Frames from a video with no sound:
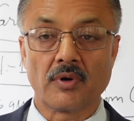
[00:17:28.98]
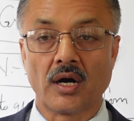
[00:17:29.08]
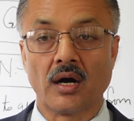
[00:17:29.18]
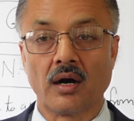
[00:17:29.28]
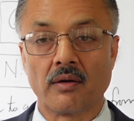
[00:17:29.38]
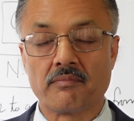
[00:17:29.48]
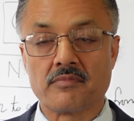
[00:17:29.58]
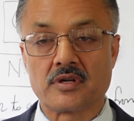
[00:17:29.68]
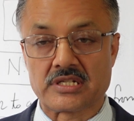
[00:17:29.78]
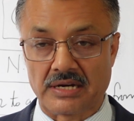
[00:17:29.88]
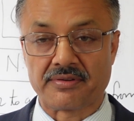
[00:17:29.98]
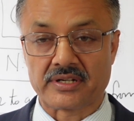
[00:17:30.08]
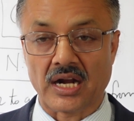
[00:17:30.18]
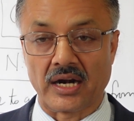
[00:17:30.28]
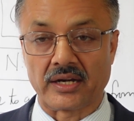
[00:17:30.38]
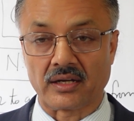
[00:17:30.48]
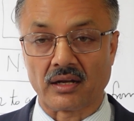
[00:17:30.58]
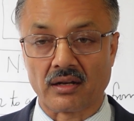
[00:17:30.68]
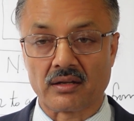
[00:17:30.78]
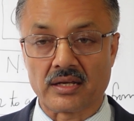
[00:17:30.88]
A definite
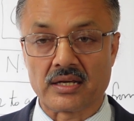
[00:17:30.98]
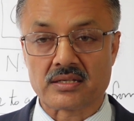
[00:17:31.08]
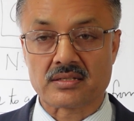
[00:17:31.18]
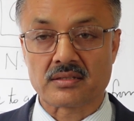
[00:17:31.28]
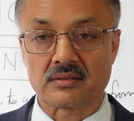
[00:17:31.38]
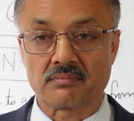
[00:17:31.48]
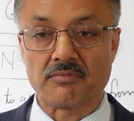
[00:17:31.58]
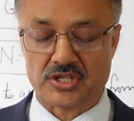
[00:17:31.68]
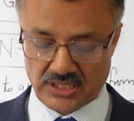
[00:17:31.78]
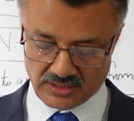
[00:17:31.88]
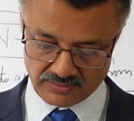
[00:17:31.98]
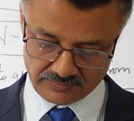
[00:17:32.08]
article is missing.